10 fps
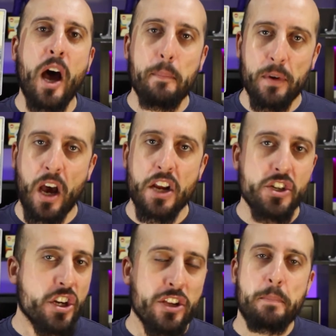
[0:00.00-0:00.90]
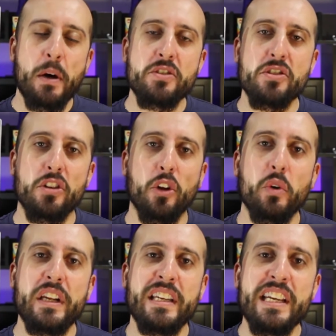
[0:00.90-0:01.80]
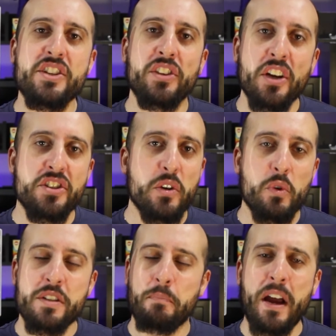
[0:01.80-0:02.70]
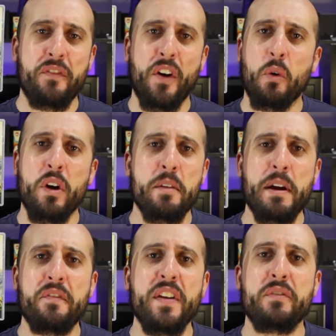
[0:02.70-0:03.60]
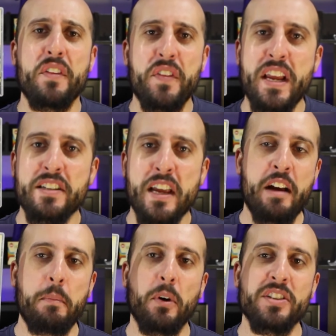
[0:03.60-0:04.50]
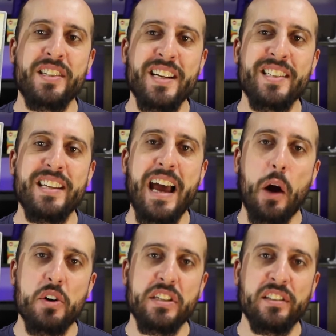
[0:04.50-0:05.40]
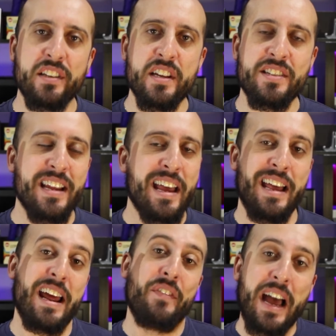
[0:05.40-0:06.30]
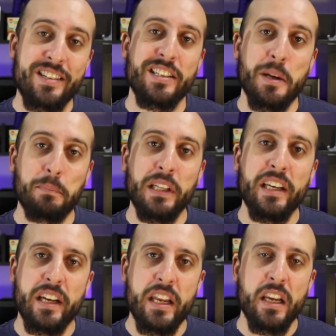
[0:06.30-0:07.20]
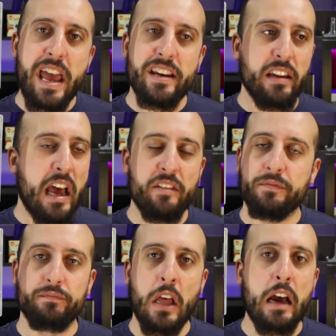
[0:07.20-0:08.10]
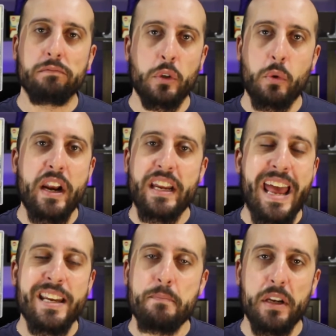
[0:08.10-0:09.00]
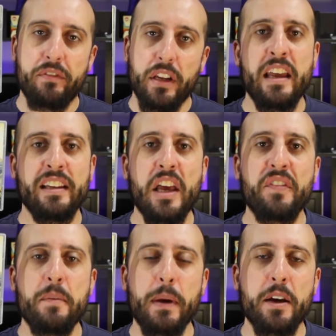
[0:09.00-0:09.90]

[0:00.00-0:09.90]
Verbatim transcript: top-notch. The puzzles alone in each dungeon was by far one of my favorite things. I have about 60 hours into this, and I've actually completed it, and I'm not regretting any bit of it, and a definite